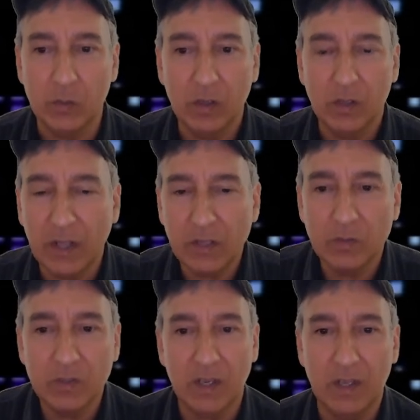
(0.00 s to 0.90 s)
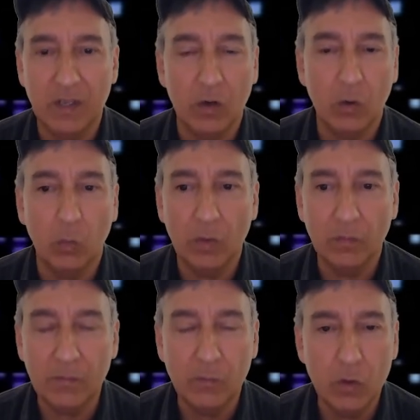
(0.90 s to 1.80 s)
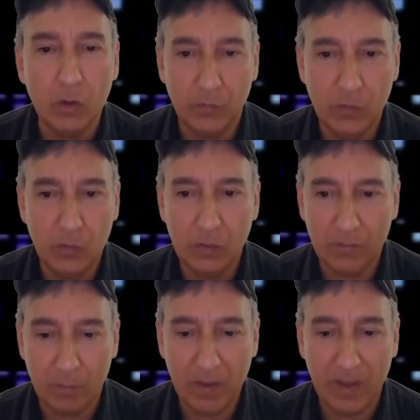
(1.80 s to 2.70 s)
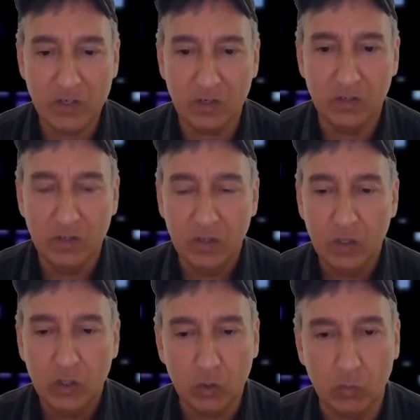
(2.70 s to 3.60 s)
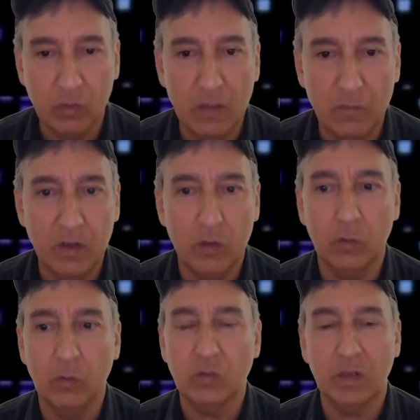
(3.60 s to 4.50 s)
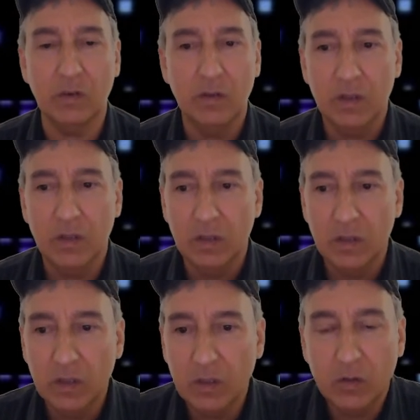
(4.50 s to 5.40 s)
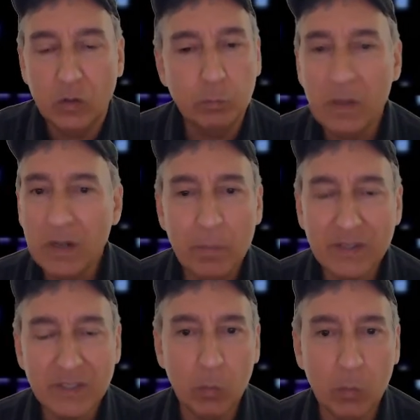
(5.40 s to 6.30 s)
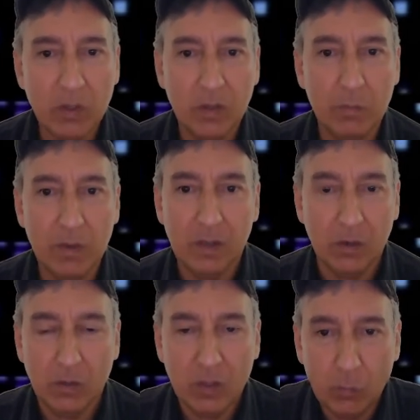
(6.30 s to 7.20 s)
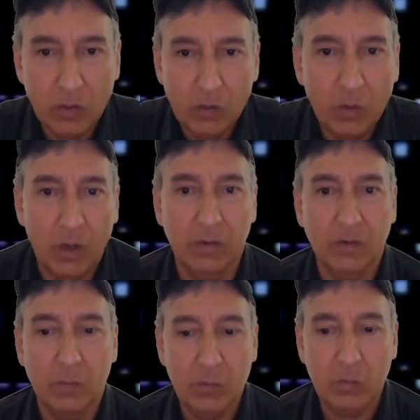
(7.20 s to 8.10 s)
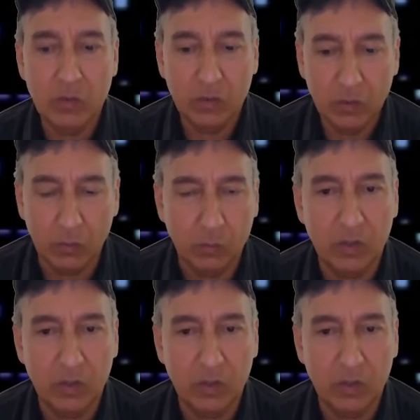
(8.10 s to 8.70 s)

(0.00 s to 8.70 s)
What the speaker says: You know, like that's what I'm saying. You know, if you have a passion to create videos and be the best at what you can be, you know, what you are. I mean, what you could do.